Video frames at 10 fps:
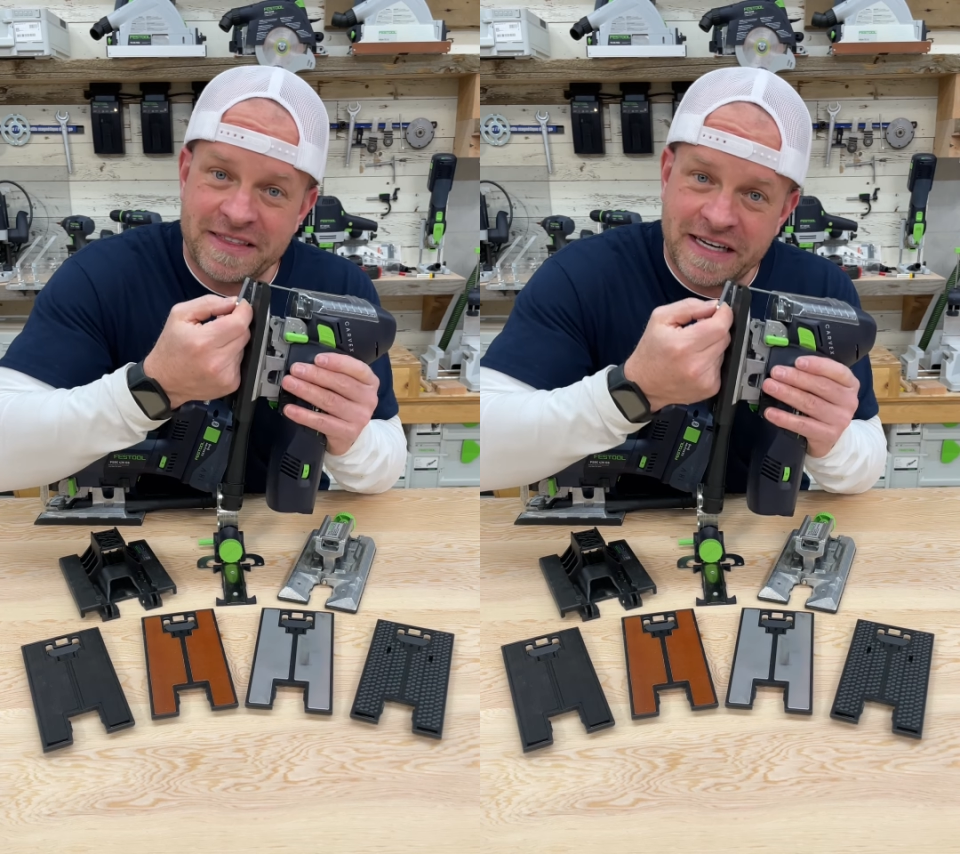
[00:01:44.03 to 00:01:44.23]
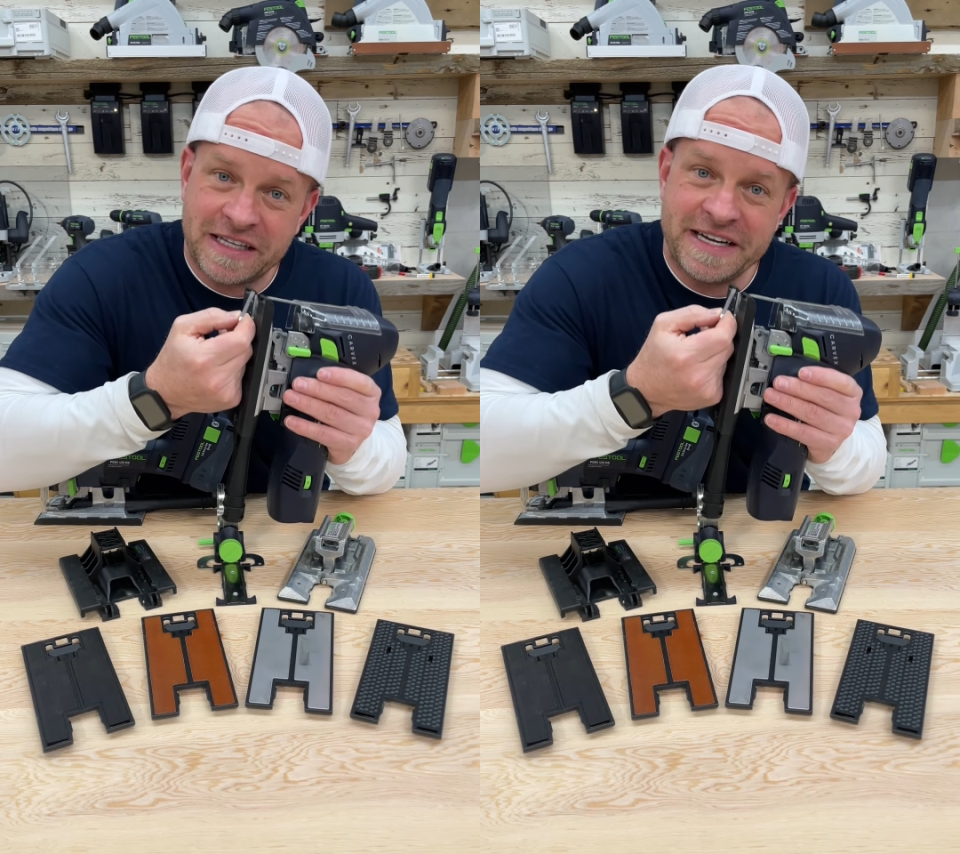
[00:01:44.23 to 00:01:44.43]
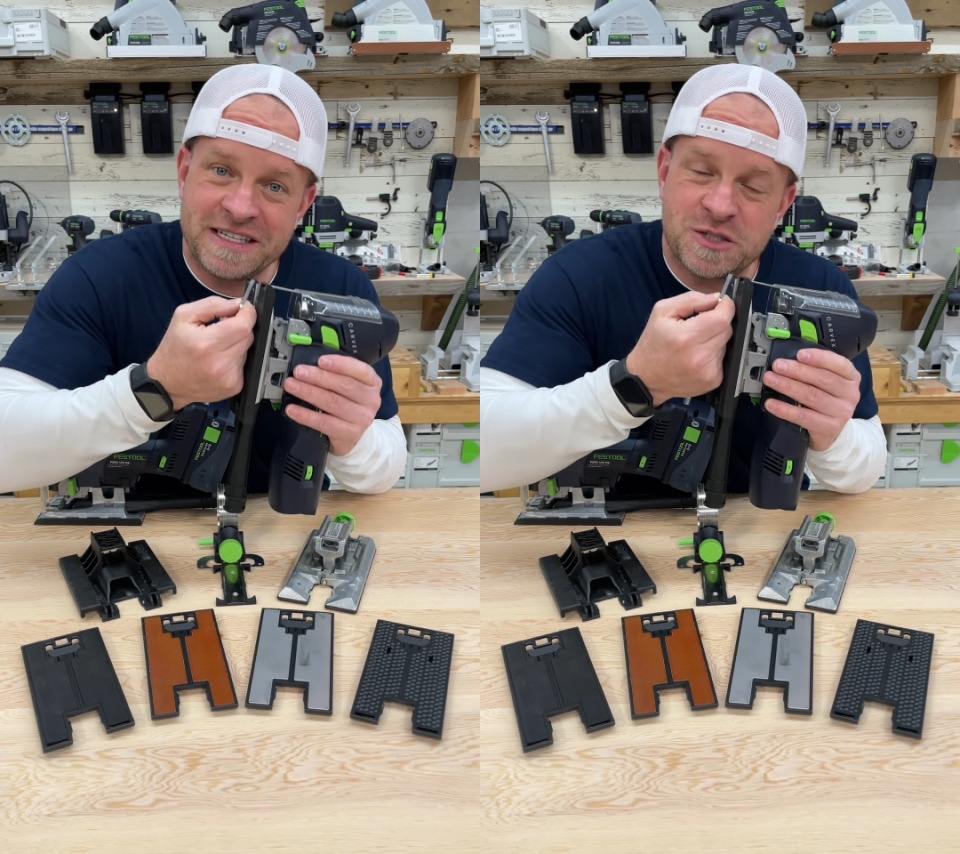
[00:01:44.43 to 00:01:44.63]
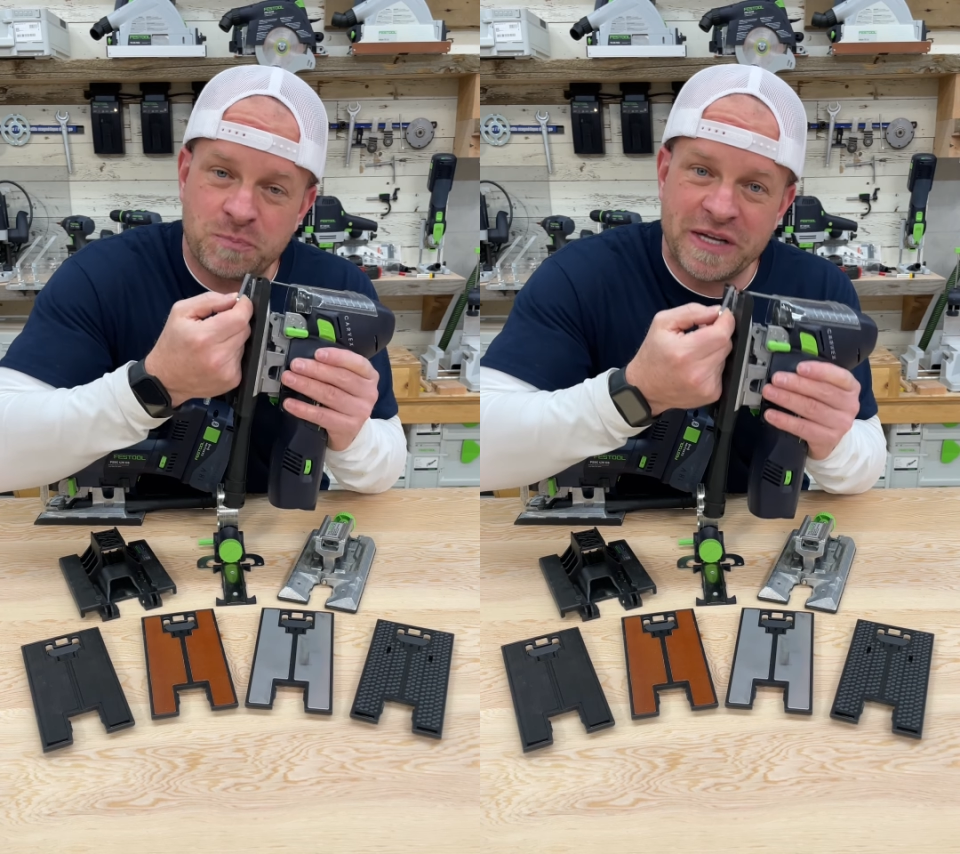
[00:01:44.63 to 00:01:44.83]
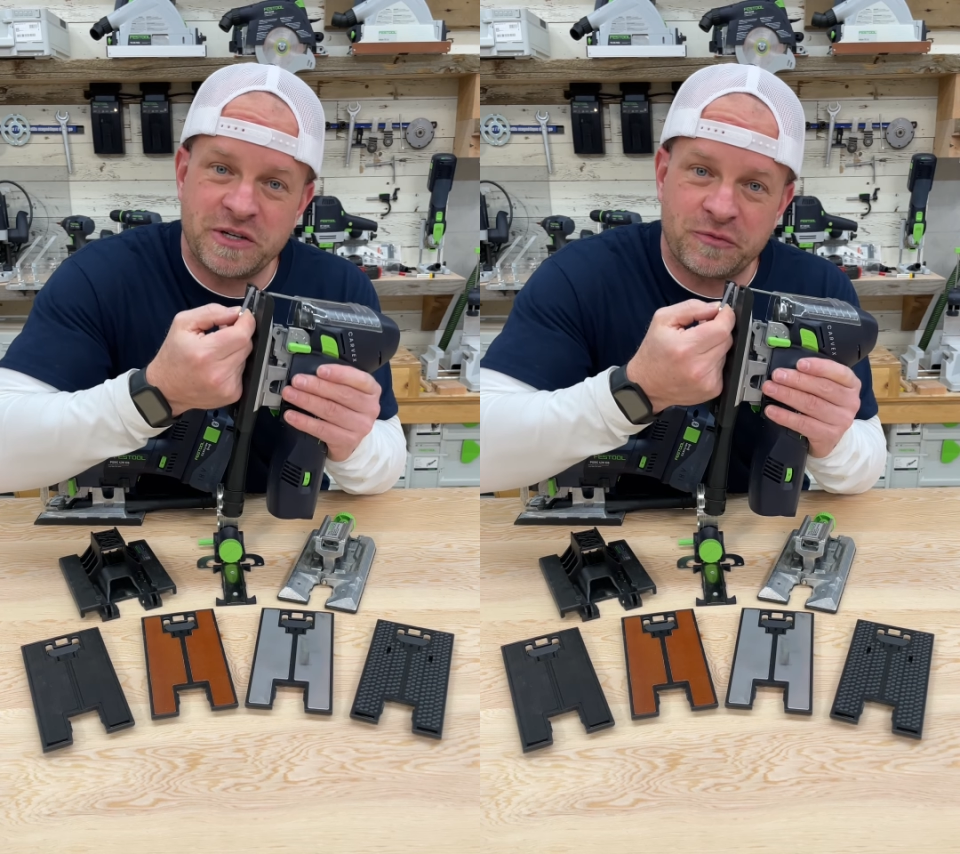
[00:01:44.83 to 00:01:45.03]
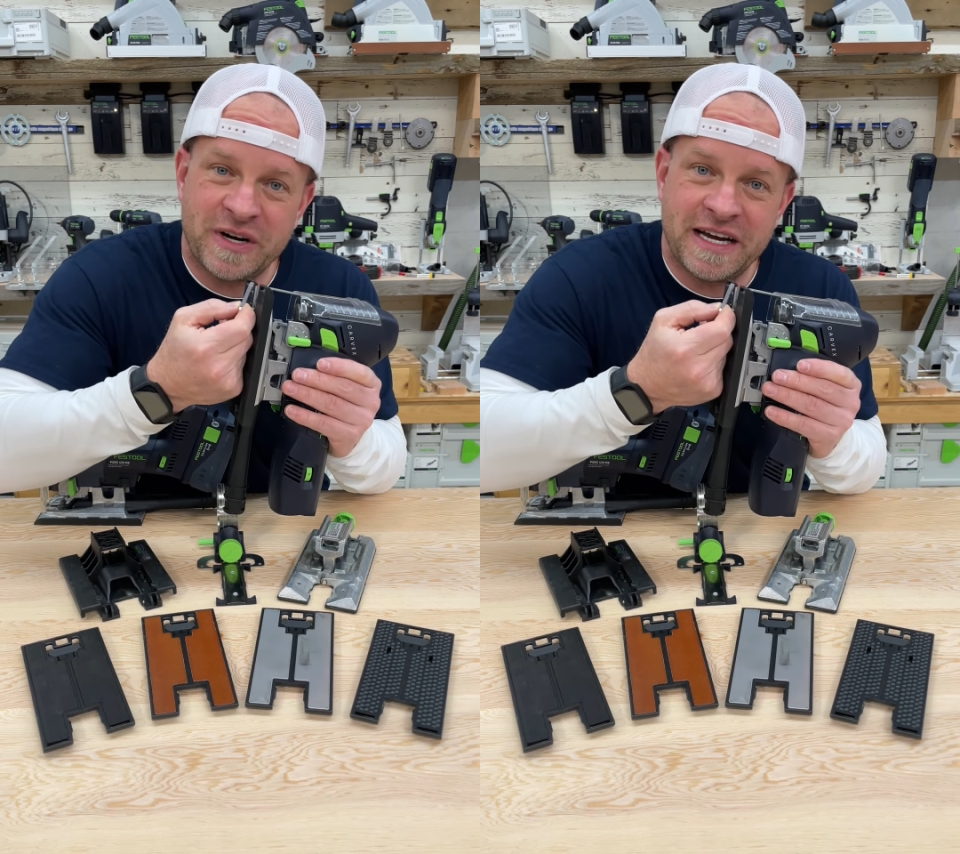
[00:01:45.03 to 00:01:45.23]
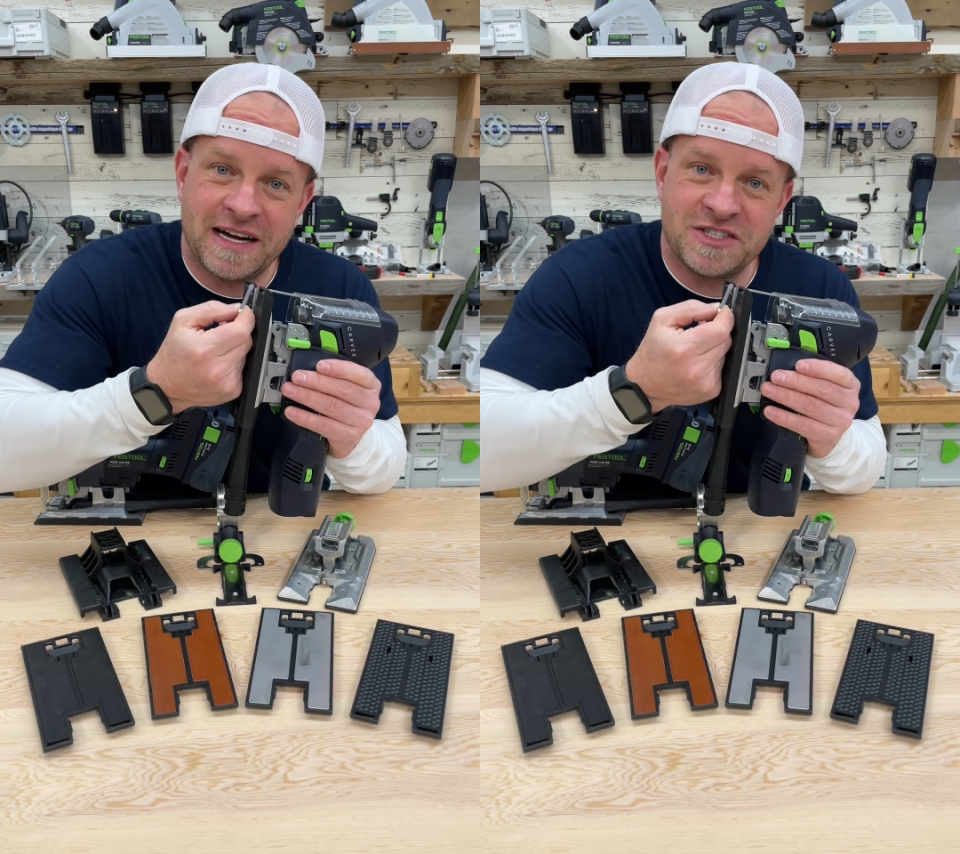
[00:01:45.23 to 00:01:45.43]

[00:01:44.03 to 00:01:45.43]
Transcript: cleanest splinter-free cuts